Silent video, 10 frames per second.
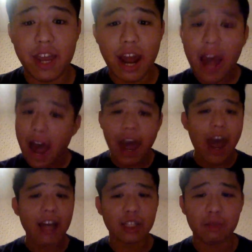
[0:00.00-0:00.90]
And I, I
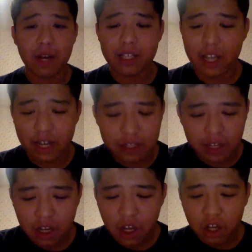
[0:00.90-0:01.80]
asked him. I said, as a,
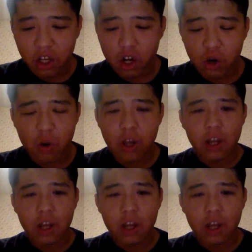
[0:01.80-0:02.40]
you know,